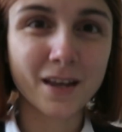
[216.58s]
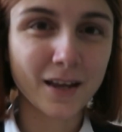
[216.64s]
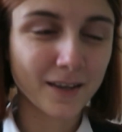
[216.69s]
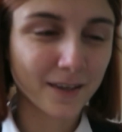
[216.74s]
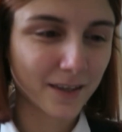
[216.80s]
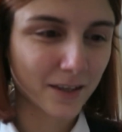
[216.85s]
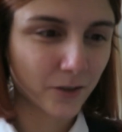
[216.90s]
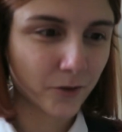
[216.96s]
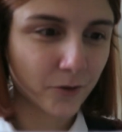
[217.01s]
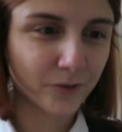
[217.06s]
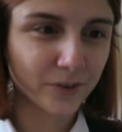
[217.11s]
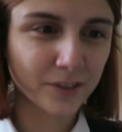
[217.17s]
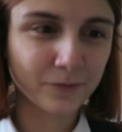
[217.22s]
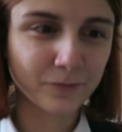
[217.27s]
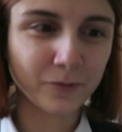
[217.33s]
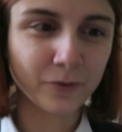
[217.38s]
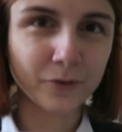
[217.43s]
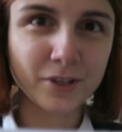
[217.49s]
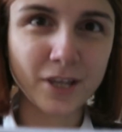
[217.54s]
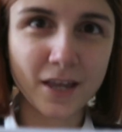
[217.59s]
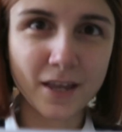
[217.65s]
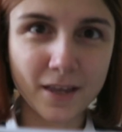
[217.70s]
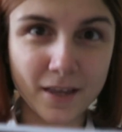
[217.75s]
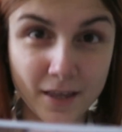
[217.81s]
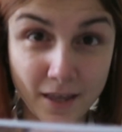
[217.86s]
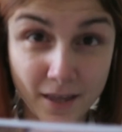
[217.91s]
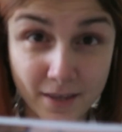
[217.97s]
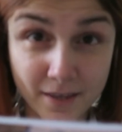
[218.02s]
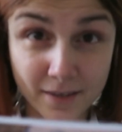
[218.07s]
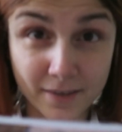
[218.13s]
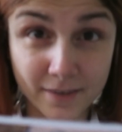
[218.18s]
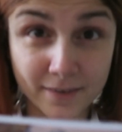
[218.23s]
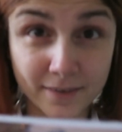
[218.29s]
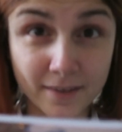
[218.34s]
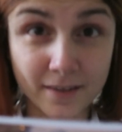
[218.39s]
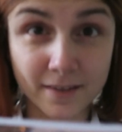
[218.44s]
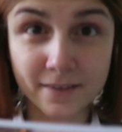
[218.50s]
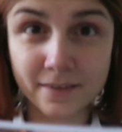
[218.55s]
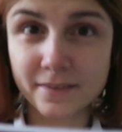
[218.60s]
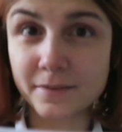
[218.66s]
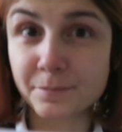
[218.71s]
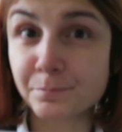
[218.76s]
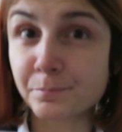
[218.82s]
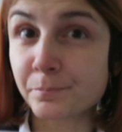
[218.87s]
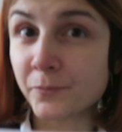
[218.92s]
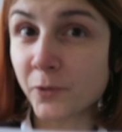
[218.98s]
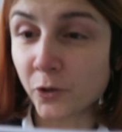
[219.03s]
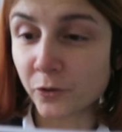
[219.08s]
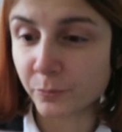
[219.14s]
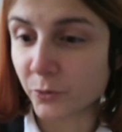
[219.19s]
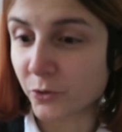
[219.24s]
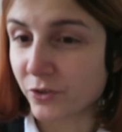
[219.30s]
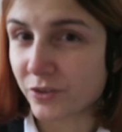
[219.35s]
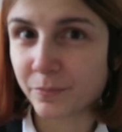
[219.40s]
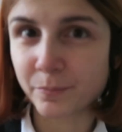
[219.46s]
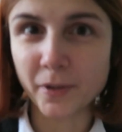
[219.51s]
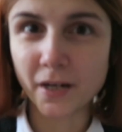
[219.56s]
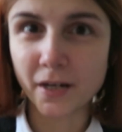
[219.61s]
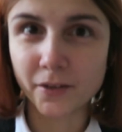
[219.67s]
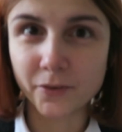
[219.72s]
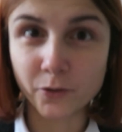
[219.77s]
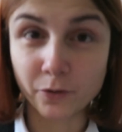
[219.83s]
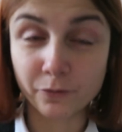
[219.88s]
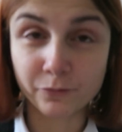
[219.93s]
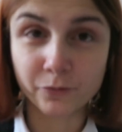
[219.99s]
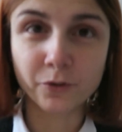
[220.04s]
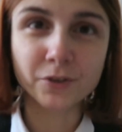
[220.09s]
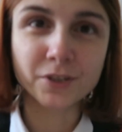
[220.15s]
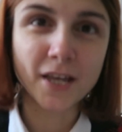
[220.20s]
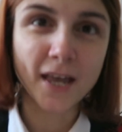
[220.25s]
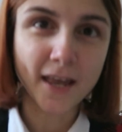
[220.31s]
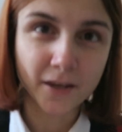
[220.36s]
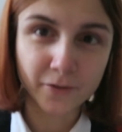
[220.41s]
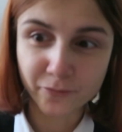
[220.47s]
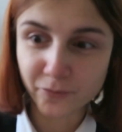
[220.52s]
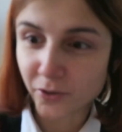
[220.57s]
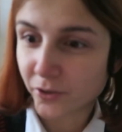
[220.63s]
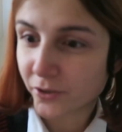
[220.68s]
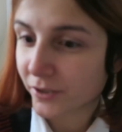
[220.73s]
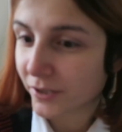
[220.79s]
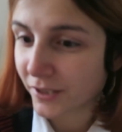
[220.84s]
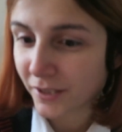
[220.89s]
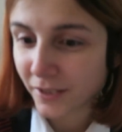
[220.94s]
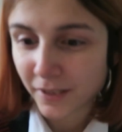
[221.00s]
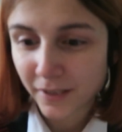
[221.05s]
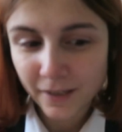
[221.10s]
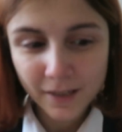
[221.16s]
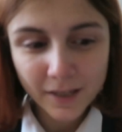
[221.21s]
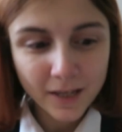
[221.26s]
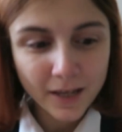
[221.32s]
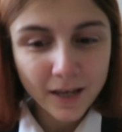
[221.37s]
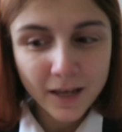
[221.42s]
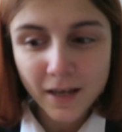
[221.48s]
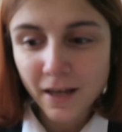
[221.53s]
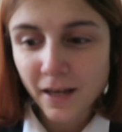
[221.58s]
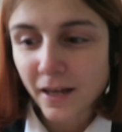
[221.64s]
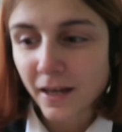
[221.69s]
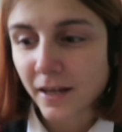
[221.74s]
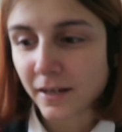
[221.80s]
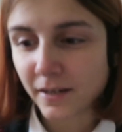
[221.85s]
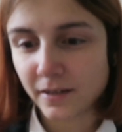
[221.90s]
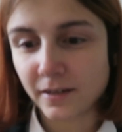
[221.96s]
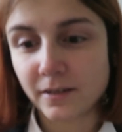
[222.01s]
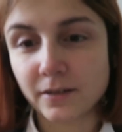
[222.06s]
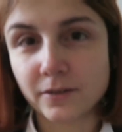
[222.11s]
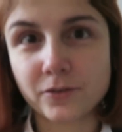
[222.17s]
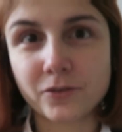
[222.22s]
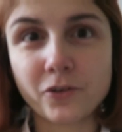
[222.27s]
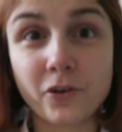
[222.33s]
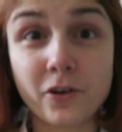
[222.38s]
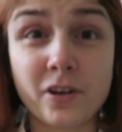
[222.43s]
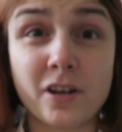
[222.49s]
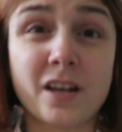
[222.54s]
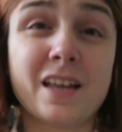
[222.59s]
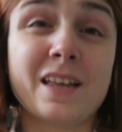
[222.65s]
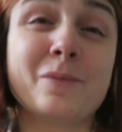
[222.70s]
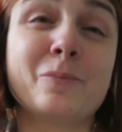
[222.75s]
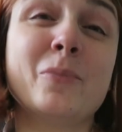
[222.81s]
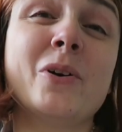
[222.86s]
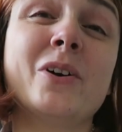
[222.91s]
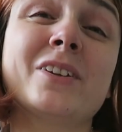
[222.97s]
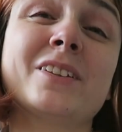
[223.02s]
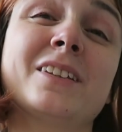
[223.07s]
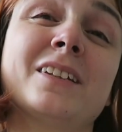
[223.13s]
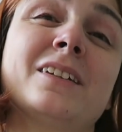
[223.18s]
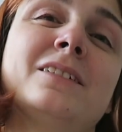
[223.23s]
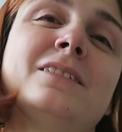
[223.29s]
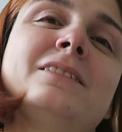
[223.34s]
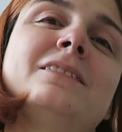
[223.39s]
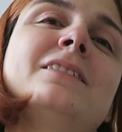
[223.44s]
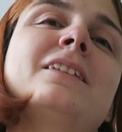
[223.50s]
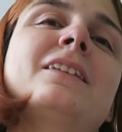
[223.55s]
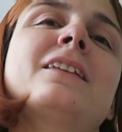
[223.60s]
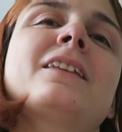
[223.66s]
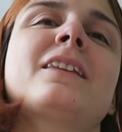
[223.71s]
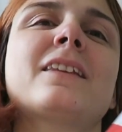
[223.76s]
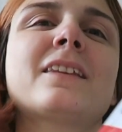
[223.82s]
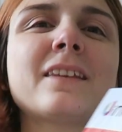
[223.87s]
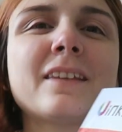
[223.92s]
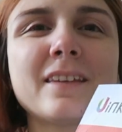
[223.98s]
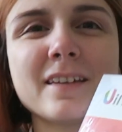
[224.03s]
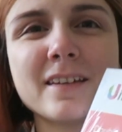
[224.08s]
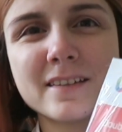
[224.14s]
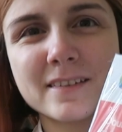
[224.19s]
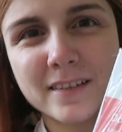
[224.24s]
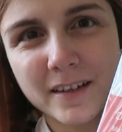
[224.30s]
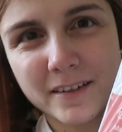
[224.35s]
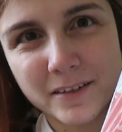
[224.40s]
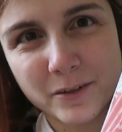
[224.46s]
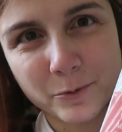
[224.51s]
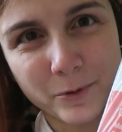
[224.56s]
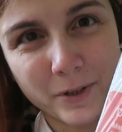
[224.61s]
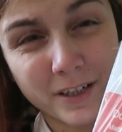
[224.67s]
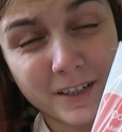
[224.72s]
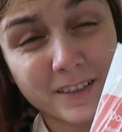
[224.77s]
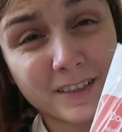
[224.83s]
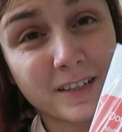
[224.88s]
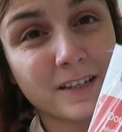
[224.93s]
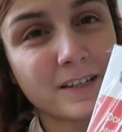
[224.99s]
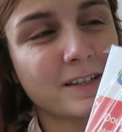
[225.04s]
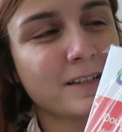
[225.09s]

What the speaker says: I can use it for the A6 notebooks, but not for the A4. So I bought this other one.